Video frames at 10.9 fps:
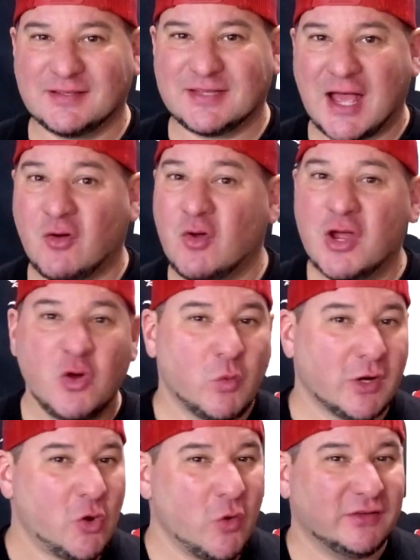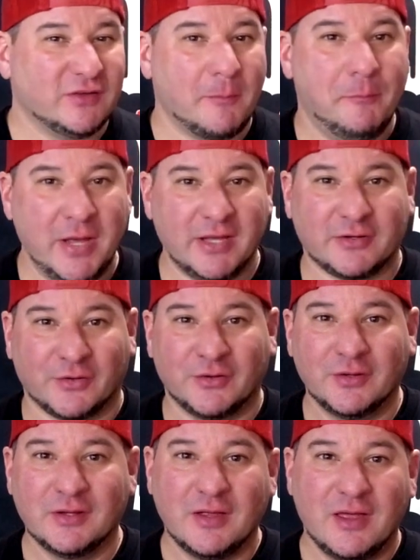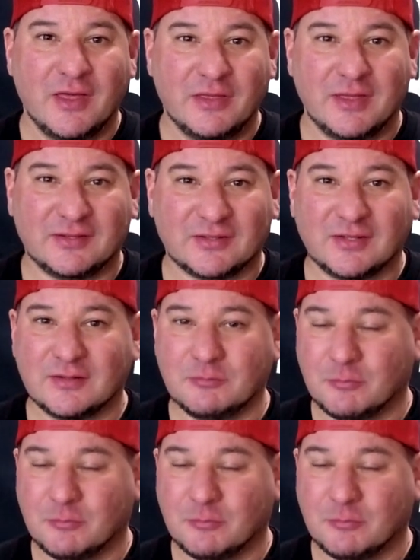this out. We're going to pickle this.